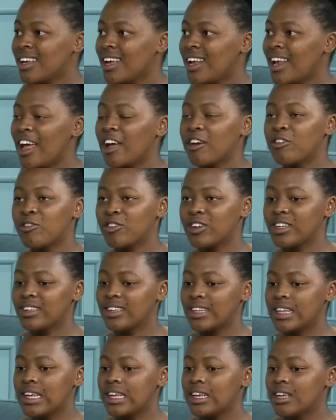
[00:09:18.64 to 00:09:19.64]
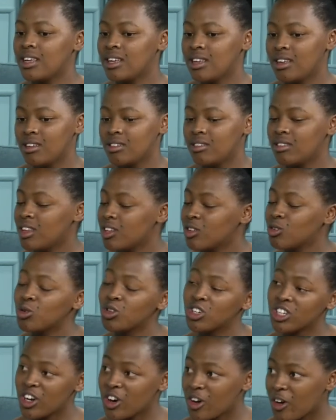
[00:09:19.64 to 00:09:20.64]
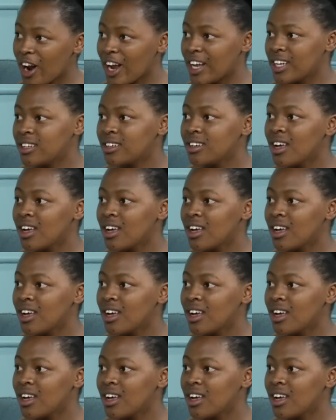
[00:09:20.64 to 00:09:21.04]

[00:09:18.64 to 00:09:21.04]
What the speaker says: like firstly the social grant.